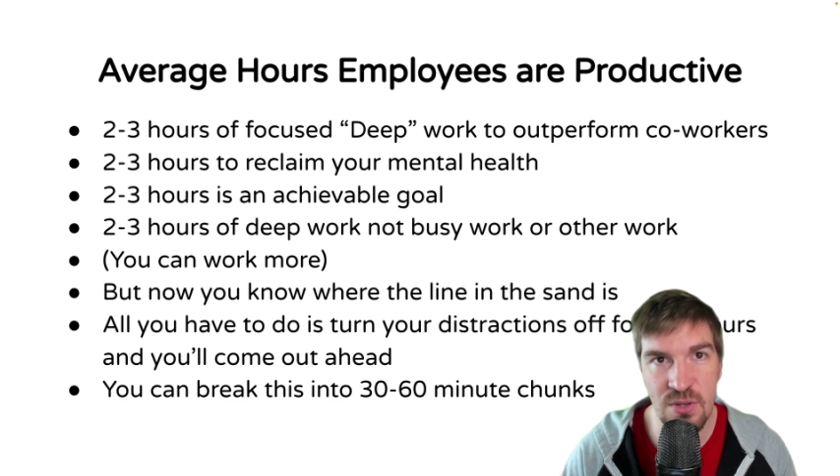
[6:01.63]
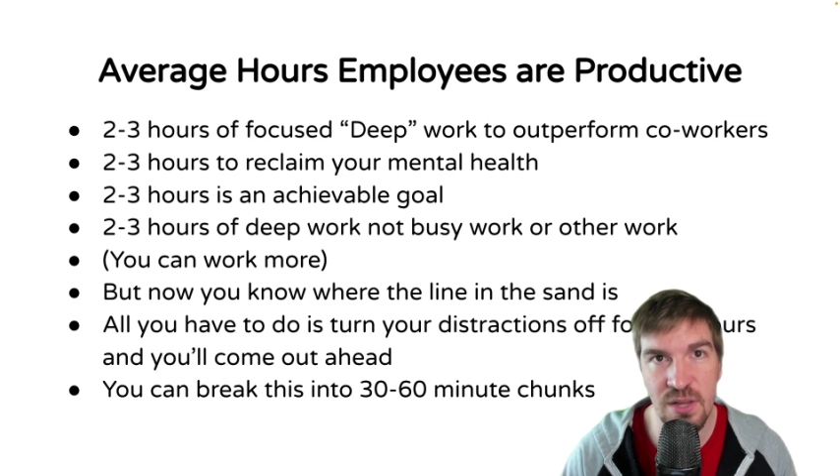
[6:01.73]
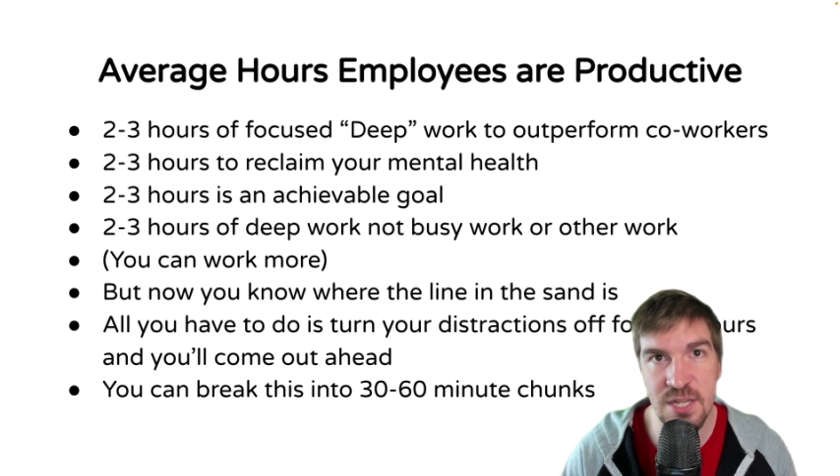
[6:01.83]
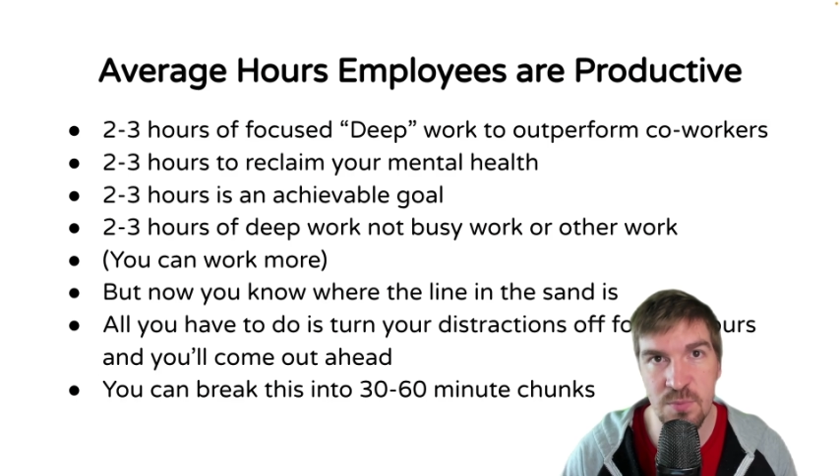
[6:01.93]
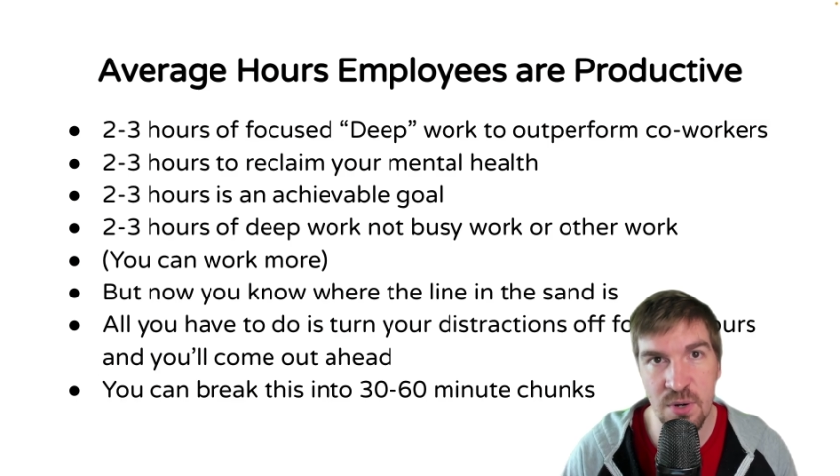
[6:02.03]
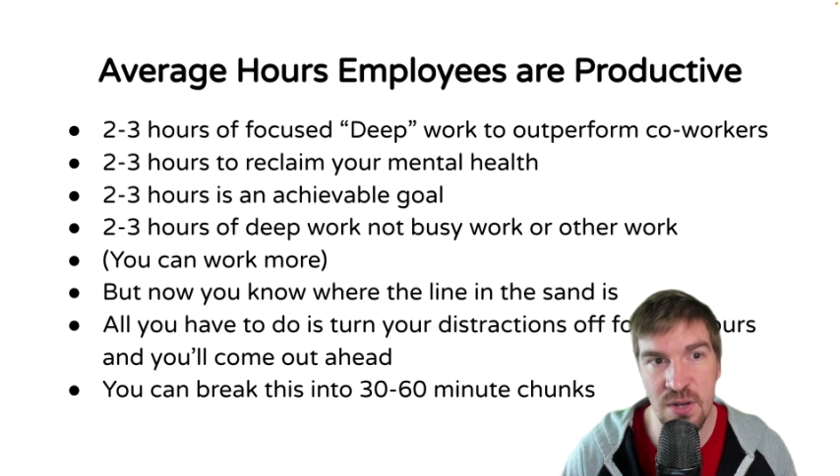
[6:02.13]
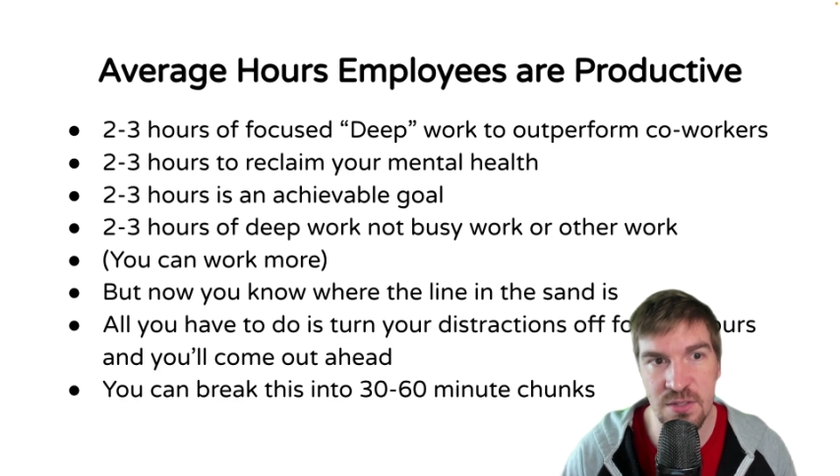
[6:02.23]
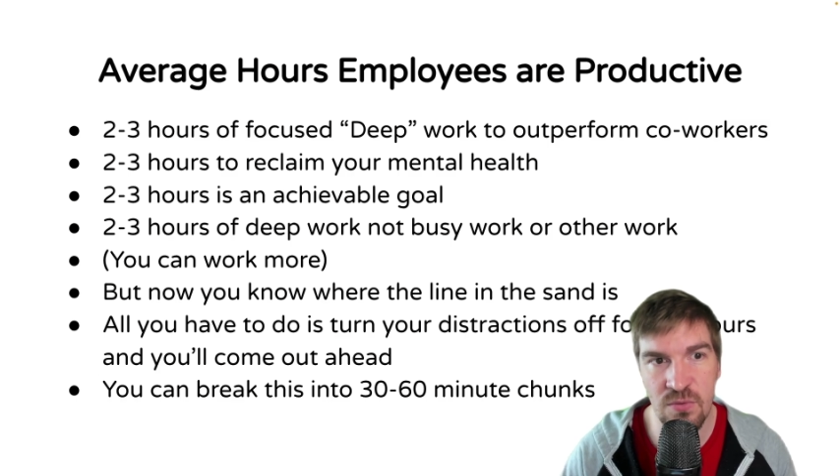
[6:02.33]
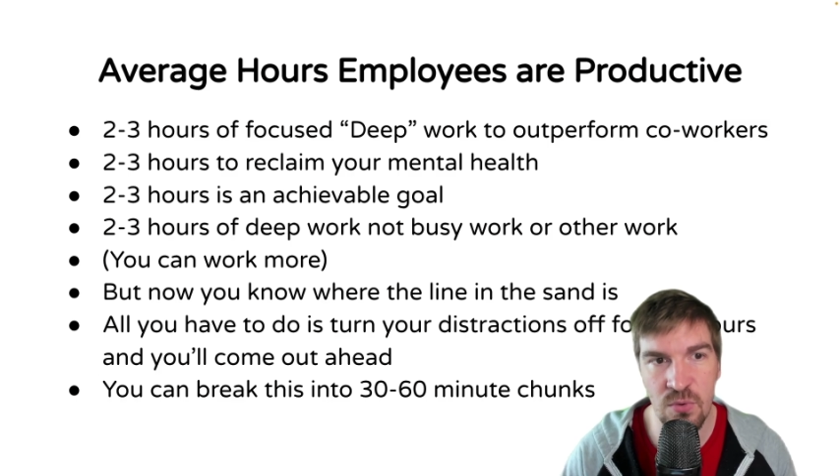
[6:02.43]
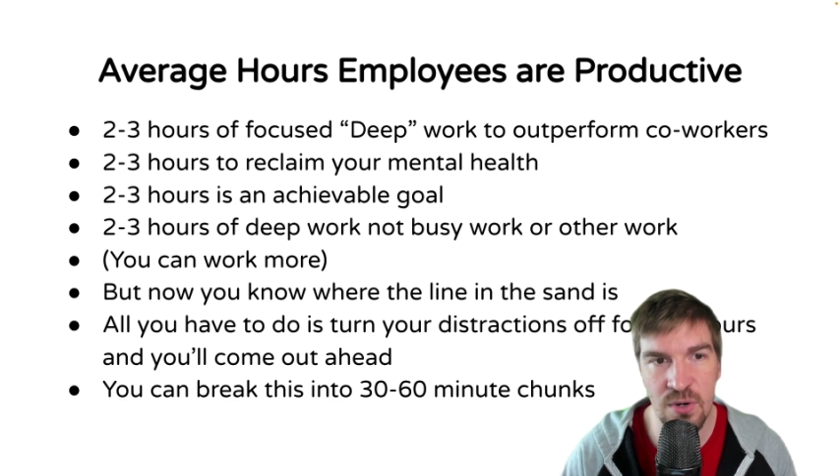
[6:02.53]
I do the less
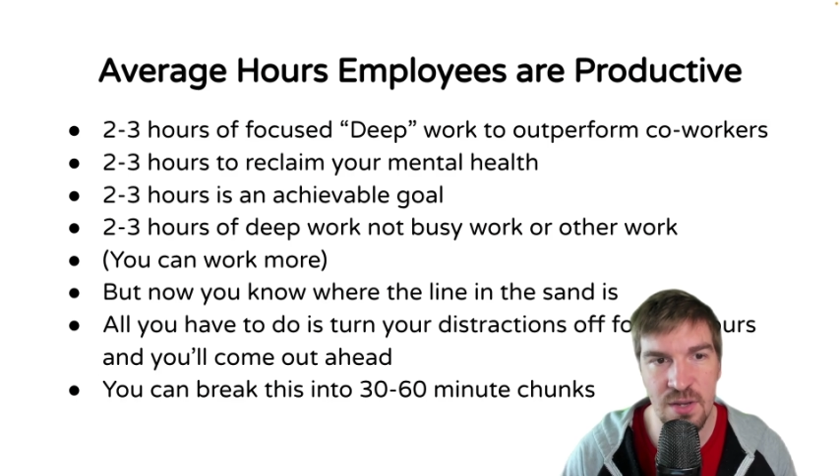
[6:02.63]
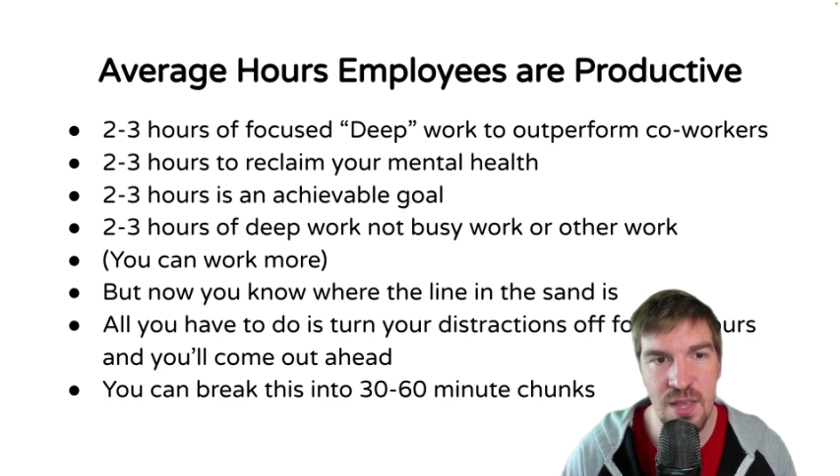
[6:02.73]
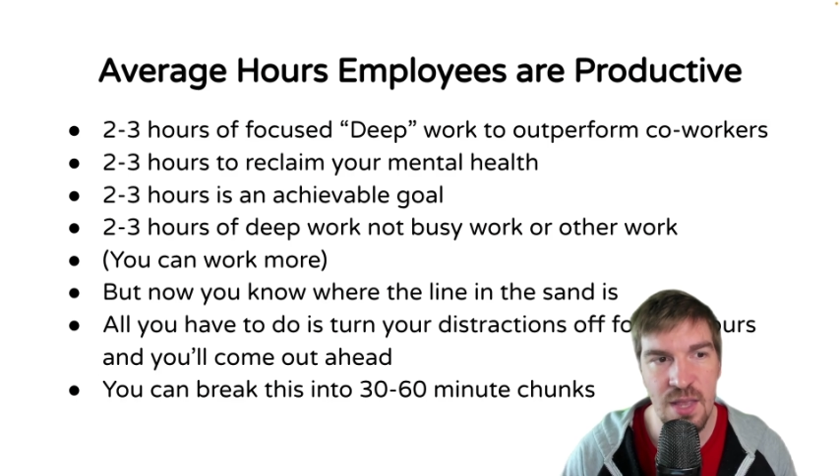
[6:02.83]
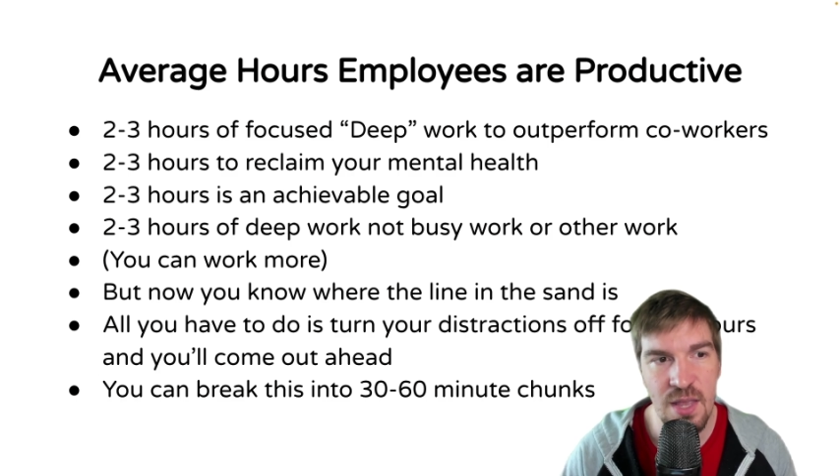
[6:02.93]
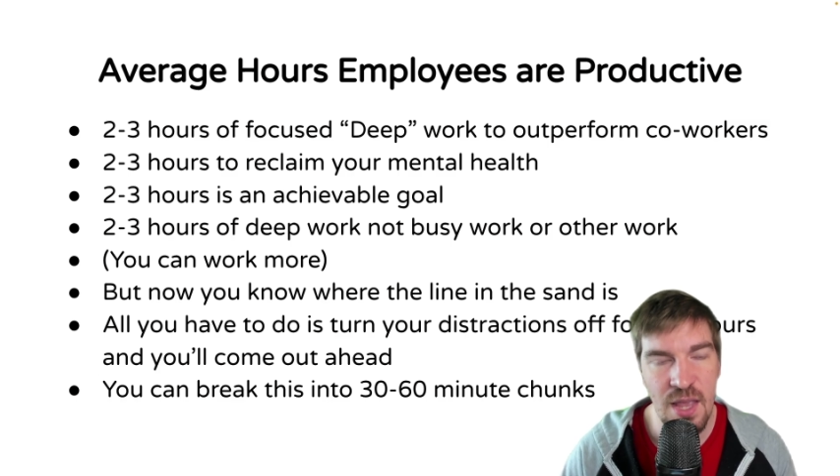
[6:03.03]
productive work.